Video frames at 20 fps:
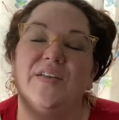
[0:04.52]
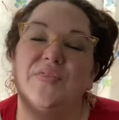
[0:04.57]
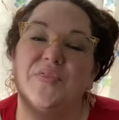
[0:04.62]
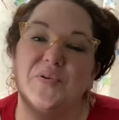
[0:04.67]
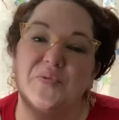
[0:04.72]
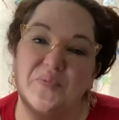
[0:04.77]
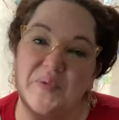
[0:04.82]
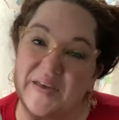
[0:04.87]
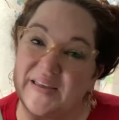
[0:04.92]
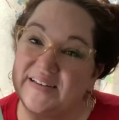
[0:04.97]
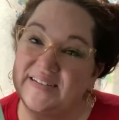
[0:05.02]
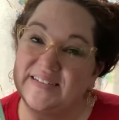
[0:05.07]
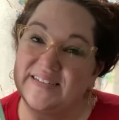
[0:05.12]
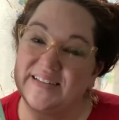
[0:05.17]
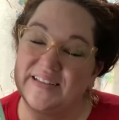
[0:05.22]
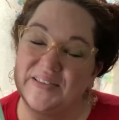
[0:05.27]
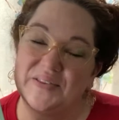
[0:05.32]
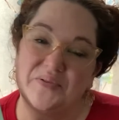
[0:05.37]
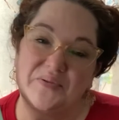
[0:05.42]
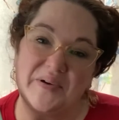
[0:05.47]
The Wind
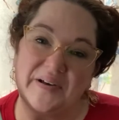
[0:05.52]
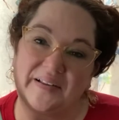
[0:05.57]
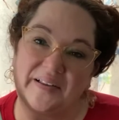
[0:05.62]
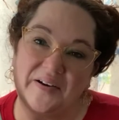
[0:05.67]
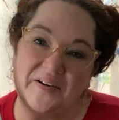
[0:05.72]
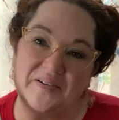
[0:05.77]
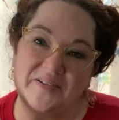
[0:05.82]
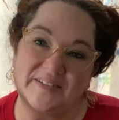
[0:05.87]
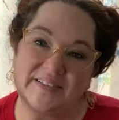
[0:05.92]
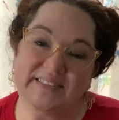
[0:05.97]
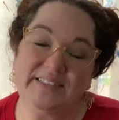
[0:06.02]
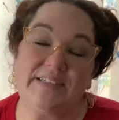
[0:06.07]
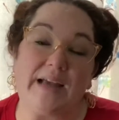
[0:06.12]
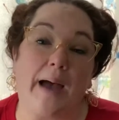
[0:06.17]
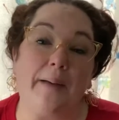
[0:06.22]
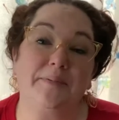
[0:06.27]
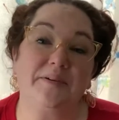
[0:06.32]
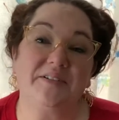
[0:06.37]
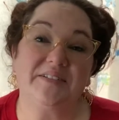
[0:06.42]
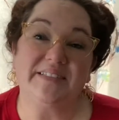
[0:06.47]
in the Willows,
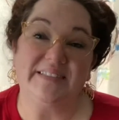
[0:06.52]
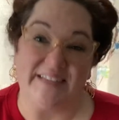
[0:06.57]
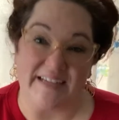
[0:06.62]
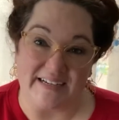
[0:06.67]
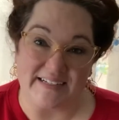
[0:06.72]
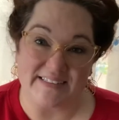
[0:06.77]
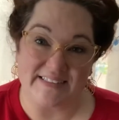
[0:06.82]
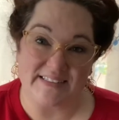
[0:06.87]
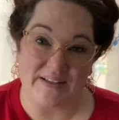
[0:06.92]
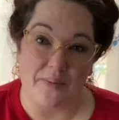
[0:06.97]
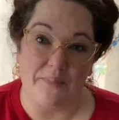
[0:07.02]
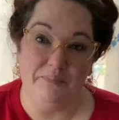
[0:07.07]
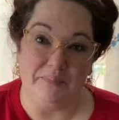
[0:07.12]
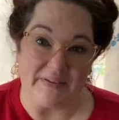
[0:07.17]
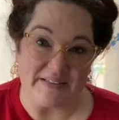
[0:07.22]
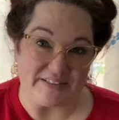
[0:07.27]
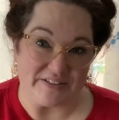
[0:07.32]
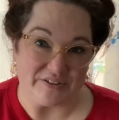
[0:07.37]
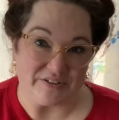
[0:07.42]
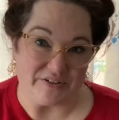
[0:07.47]
Chapter 6,
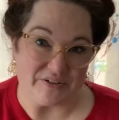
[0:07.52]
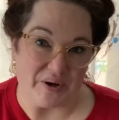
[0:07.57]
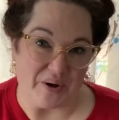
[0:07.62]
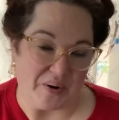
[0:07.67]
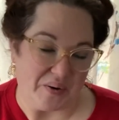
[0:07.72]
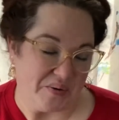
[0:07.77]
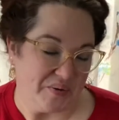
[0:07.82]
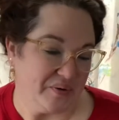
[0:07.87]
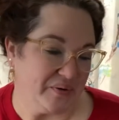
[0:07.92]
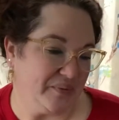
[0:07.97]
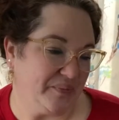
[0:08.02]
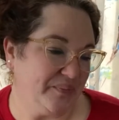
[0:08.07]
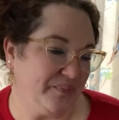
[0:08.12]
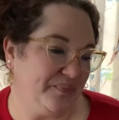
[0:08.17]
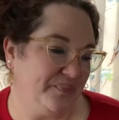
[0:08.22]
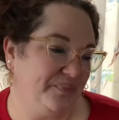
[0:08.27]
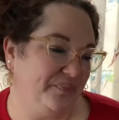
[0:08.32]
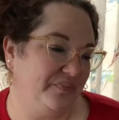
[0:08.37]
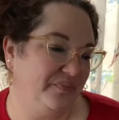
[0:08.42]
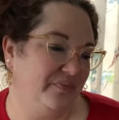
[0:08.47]
Mr. Toad.
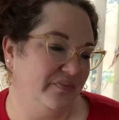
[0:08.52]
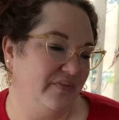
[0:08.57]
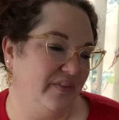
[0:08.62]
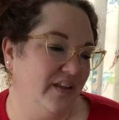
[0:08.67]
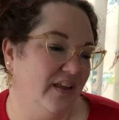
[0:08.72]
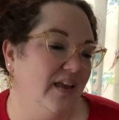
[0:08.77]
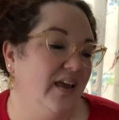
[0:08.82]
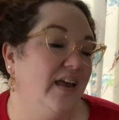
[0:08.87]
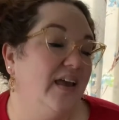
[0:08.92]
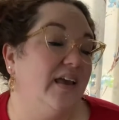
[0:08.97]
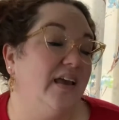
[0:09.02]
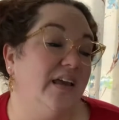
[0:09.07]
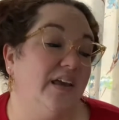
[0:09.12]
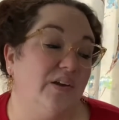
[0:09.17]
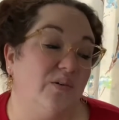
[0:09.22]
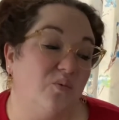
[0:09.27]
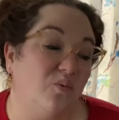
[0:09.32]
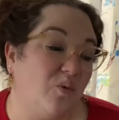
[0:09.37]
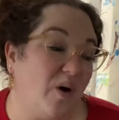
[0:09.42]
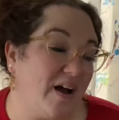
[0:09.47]

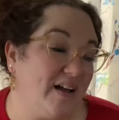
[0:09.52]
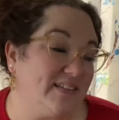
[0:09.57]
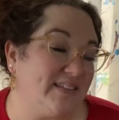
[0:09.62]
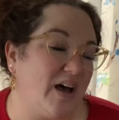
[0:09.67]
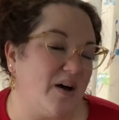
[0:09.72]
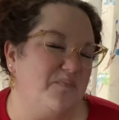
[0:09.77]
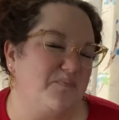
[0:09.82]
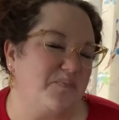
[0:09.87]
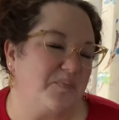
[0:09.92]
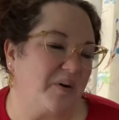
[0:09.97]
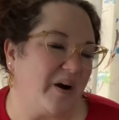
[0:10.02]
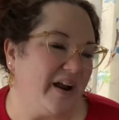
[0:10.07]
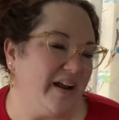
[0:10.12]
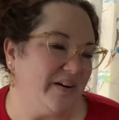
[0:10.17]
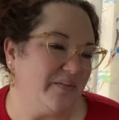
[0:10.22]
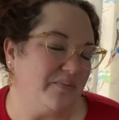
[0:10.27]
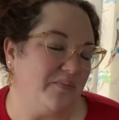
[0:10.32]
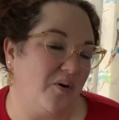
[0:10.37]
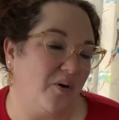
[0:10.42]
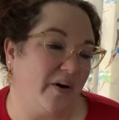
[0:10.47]
It was a
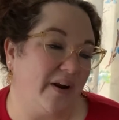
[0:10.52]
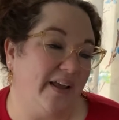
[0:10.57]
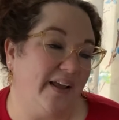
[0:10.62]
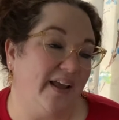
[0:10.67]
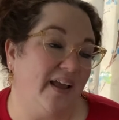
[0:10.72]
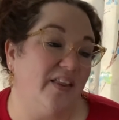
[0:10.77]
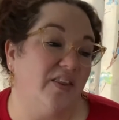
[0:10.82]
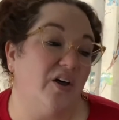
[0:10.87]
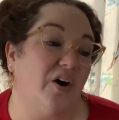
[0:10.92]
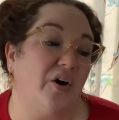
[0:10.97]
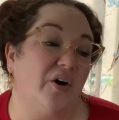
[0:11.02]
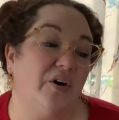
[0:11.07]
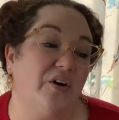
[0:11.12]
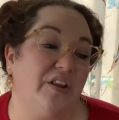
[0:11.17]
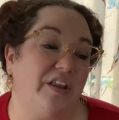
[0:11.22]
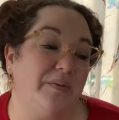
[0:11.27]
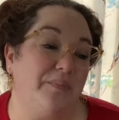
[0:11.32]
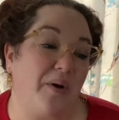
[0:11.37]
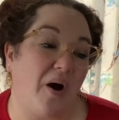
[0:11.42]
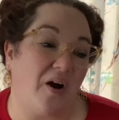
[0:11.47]
bright morning in the
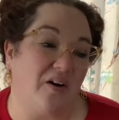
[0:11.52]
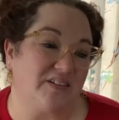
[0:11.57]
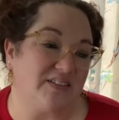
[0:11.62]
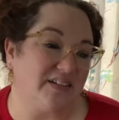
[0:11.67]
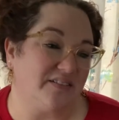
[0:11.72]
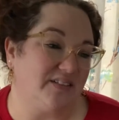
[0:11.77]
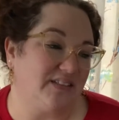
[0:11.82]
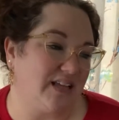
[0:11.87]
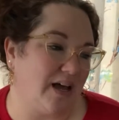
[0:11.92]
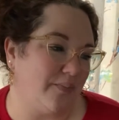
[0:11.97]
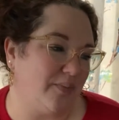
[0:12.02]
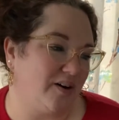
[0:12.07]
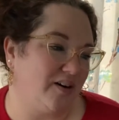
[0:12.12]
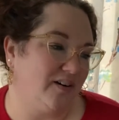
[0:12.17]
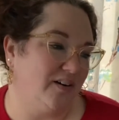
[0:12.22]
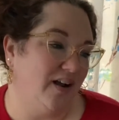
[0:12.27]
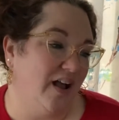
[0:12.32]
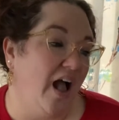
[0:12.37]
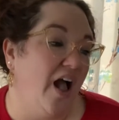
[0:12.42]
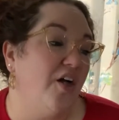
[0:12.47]
early part of
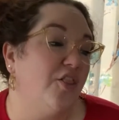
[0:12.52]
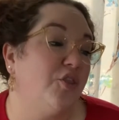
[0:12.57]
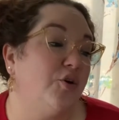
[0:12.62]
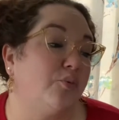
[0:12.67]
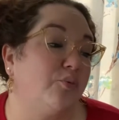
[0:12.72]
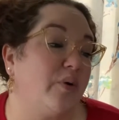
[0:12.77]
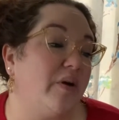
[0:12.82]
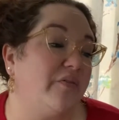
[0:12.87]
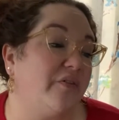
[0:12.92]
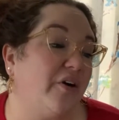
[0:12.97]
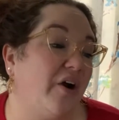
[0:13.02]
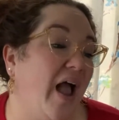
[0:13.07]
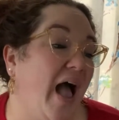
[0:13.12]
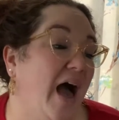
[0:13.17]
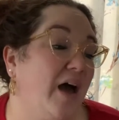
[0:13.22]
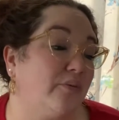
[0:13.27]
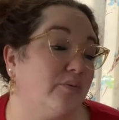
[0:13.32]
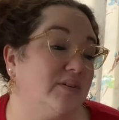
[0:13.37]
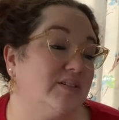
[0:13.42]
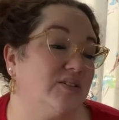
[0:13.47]
summer. The river
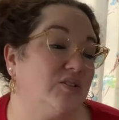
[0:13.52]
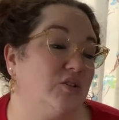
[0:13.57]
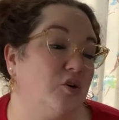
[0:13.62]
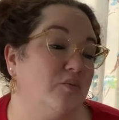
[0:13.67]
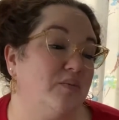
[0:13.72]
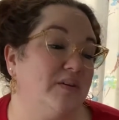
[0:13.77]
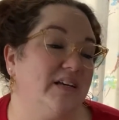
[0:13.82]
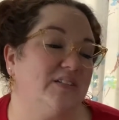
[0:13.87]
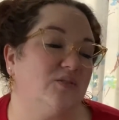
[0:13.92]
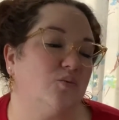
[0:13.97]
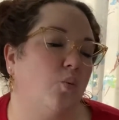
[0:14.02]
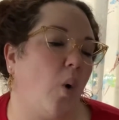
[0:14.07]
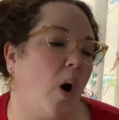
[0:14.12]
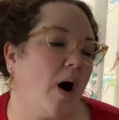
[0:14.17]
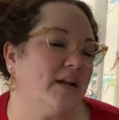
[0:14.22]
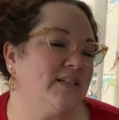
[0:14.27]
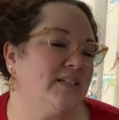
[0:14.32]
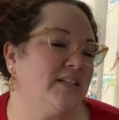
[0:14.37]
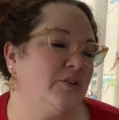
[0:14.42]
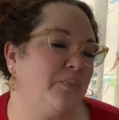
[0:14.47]
had resumed its
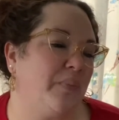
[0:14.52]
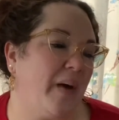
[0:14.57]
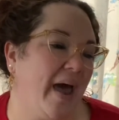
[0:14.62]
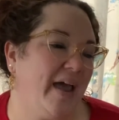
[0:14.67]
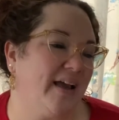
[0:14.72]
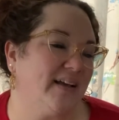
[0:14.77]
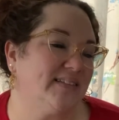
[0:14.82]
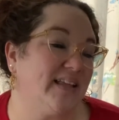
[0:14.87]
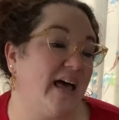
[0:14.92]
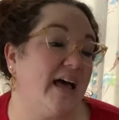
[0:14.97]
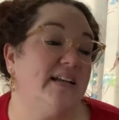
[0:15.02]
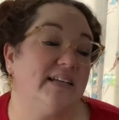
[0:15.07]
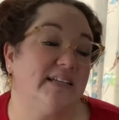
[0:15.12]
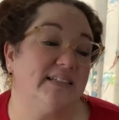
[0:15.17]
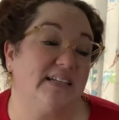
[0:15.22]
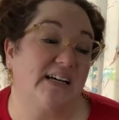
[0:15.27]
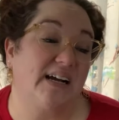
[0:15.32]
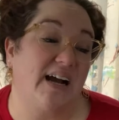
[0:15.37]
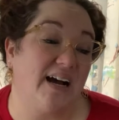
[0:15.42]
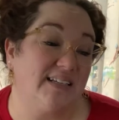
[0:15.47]
wonted banks and its
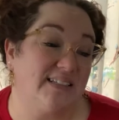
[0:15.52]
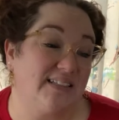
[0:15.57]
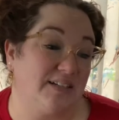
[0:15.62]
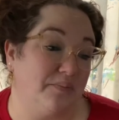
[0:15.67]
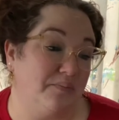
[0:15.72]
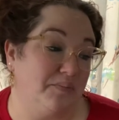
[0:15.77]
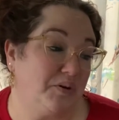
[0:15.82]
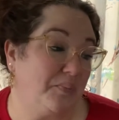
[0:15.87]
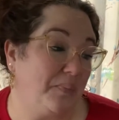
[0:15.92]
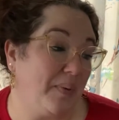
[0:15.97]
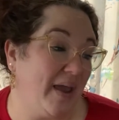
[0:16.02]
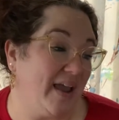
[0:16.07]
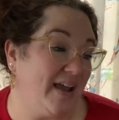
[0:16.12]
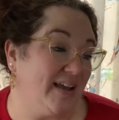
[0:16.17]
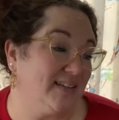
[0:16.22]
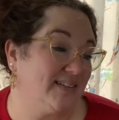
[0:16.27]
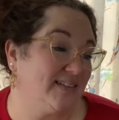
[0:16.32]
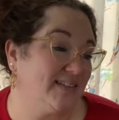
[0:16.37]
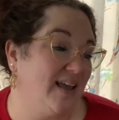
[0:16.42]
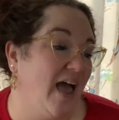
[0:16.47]
accustomed
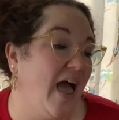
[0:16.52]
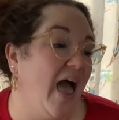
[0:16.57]
pace,